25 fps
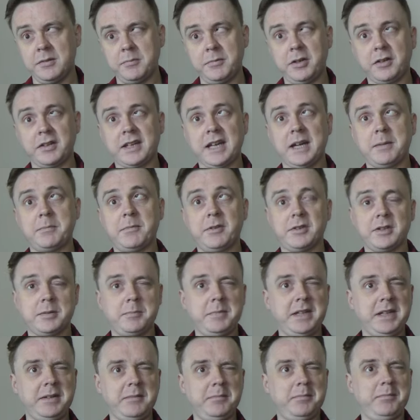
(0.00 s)
Not cameras.
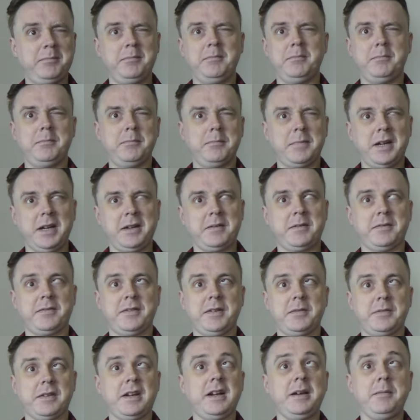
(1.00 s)
I mean microphones.